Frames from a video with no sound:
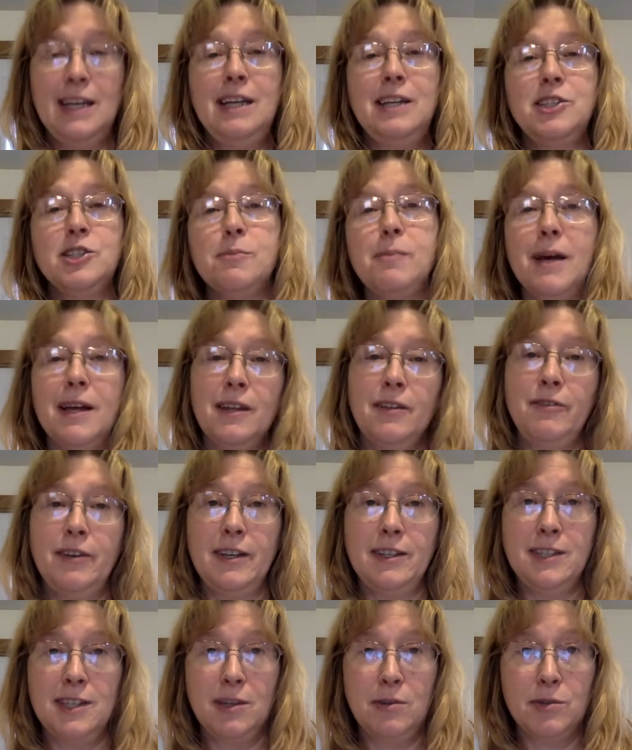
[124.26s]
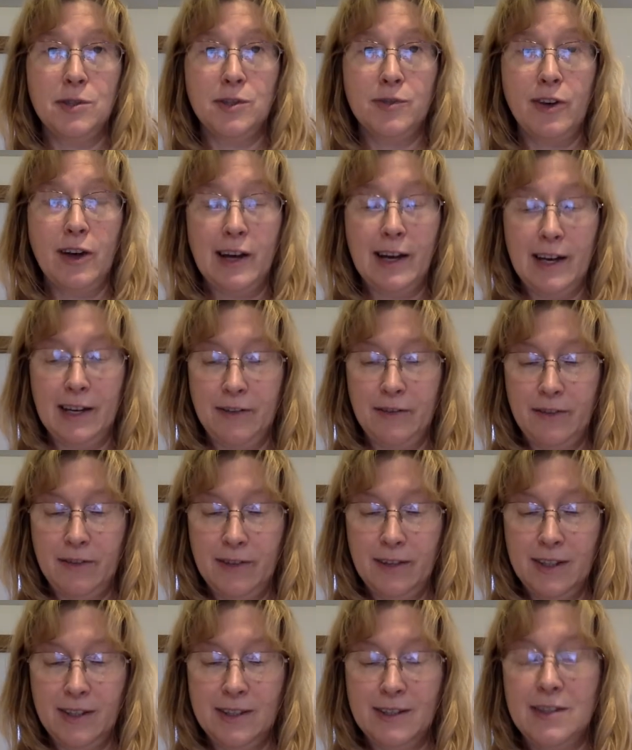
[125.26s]
Each smiley face equals 5.
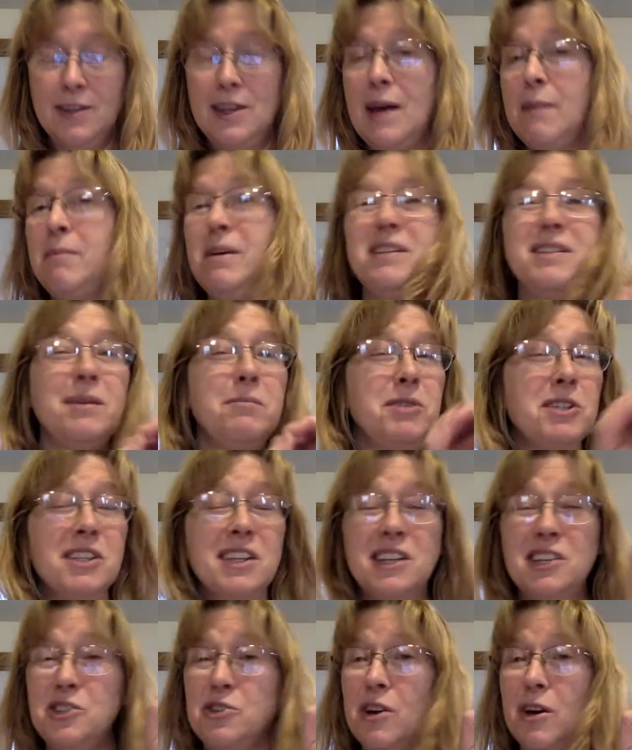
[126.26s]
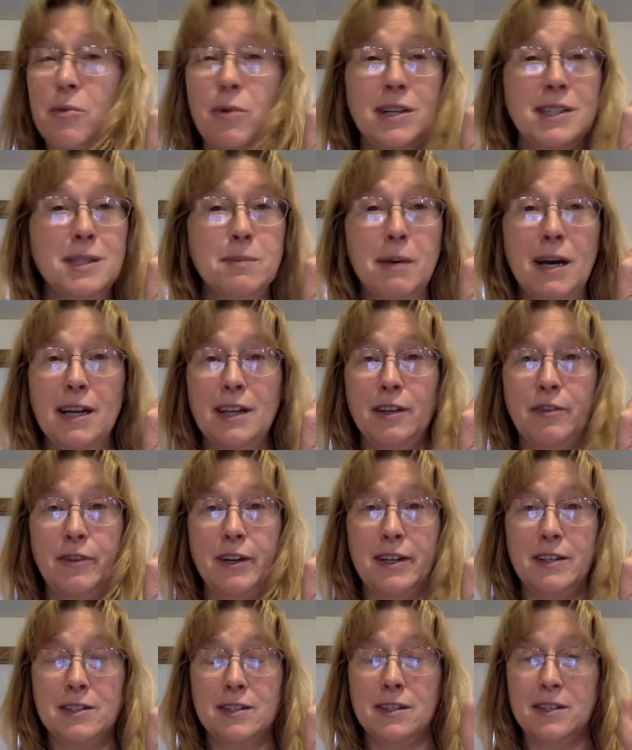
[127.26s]
So that means I'm just going to draw one smiley
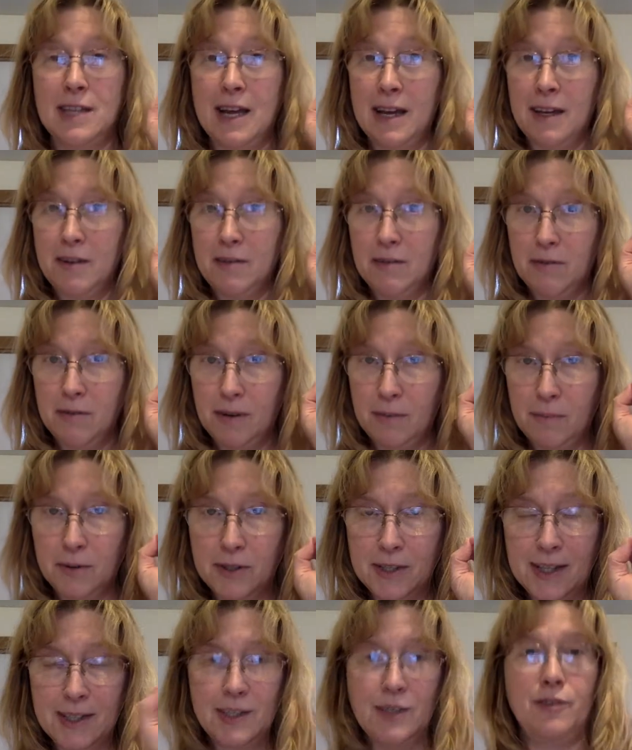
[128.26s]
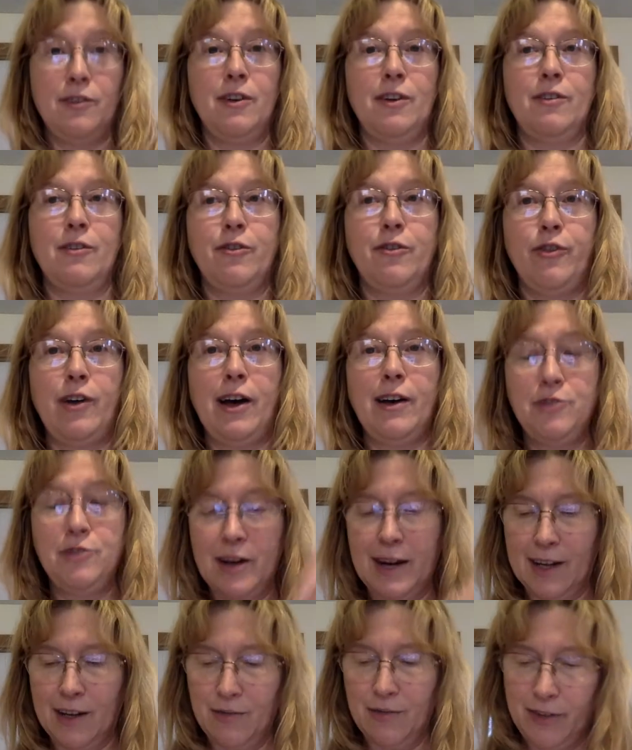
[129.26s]
face because that represents 5
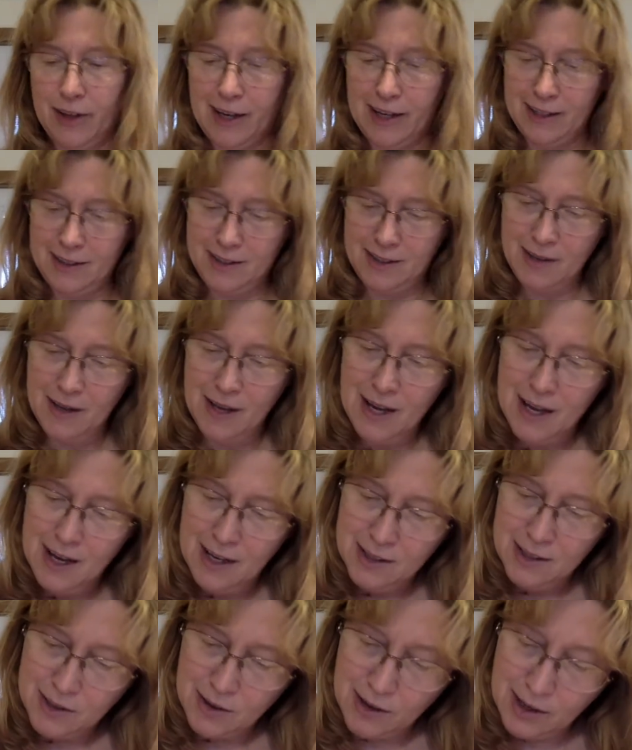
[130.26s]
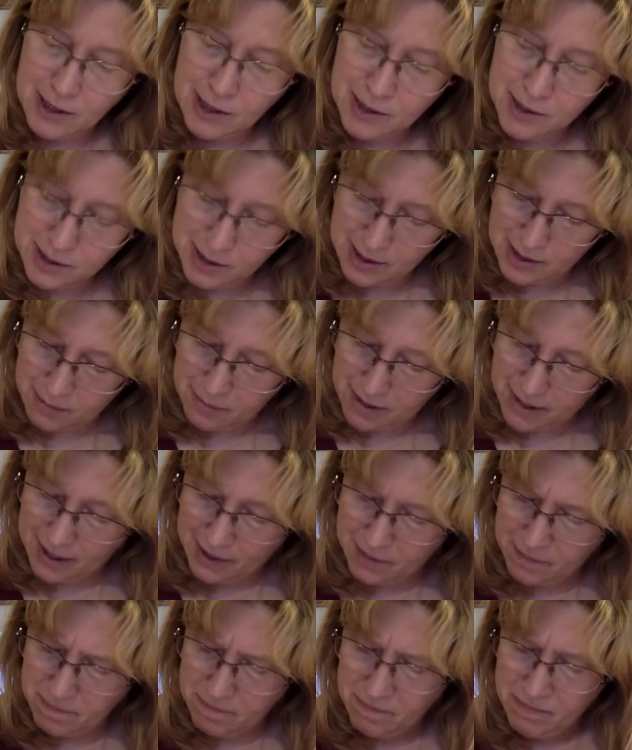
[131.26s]
dragonflies. So I'm just going to
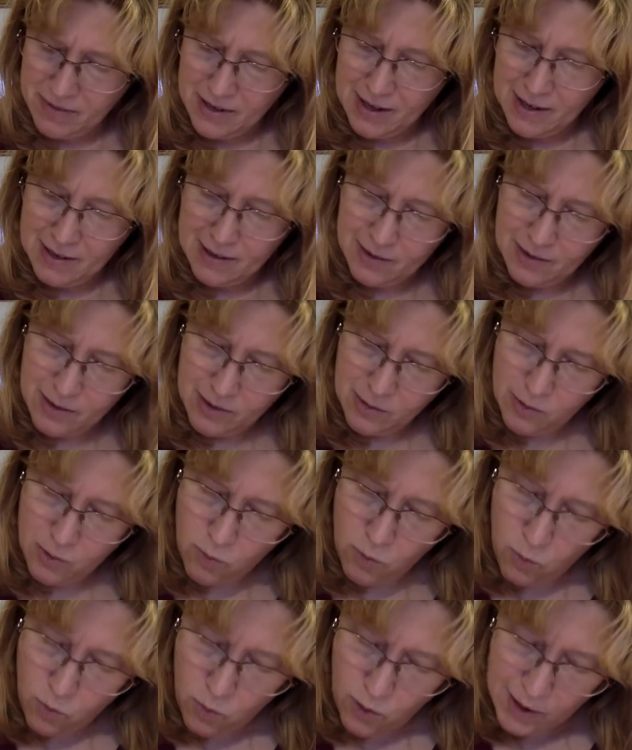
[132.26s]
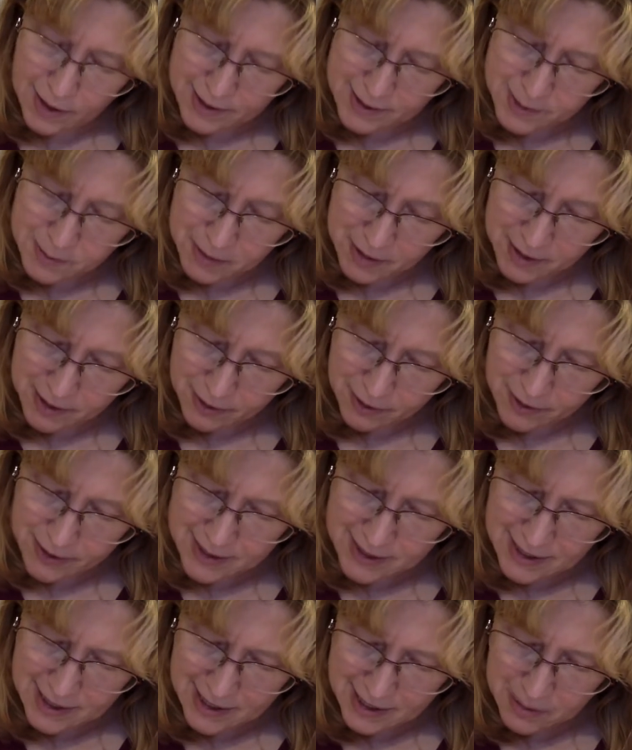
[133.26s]
make one smiley
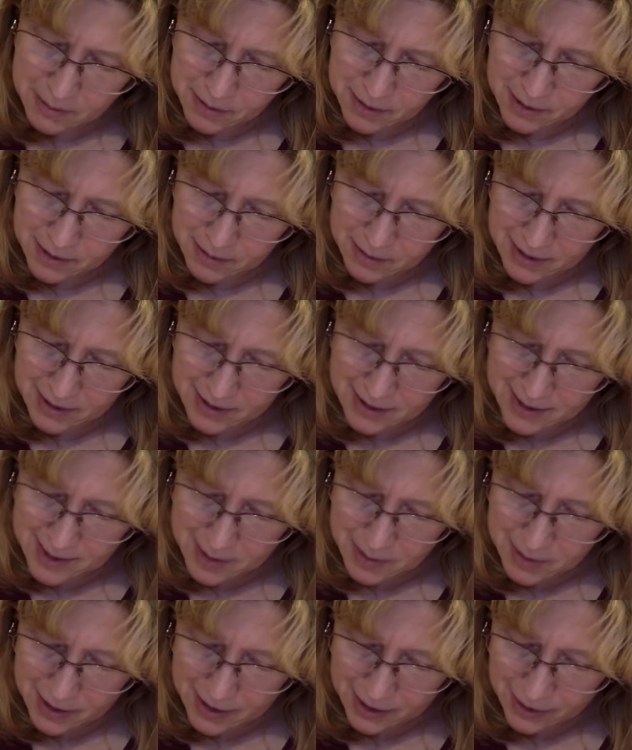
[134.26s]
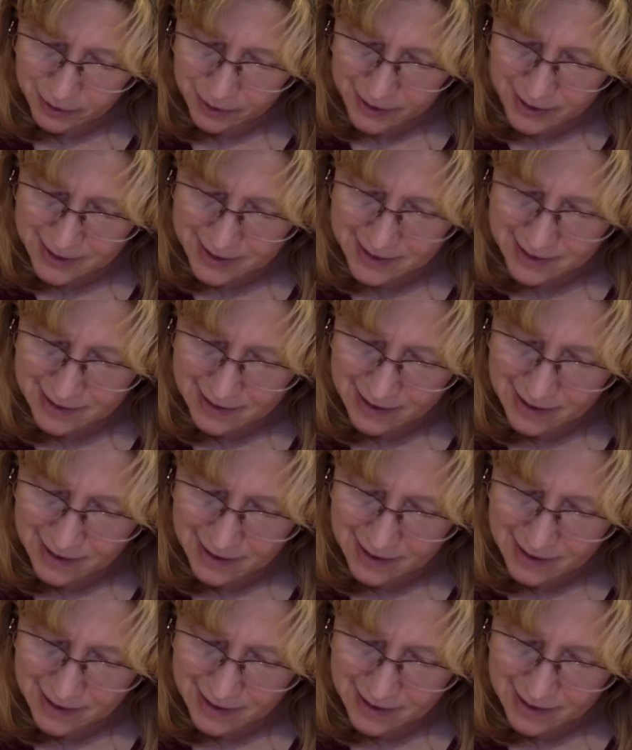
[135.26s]
face, and I can probably make this smiley face